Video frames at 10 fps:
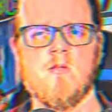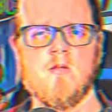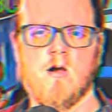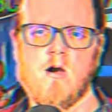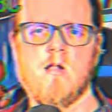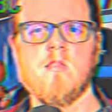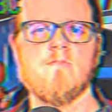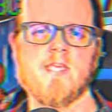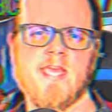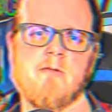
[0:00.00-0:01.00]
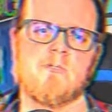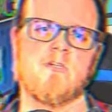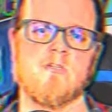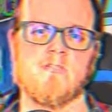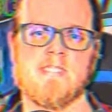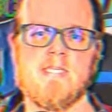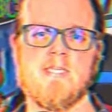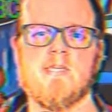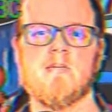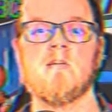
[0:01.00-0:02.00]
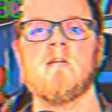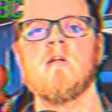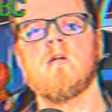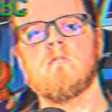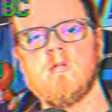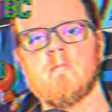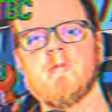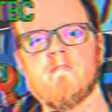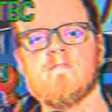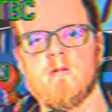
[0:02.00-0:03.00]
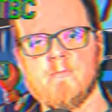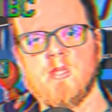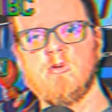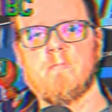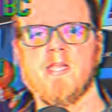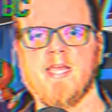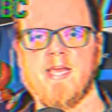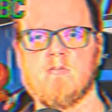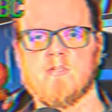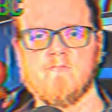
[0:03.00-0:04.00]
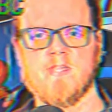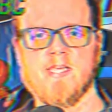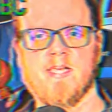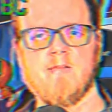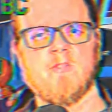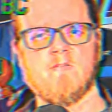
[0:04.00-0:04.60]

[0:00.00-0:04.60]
all of the capture you'll see here will be from the opening hours of the game in the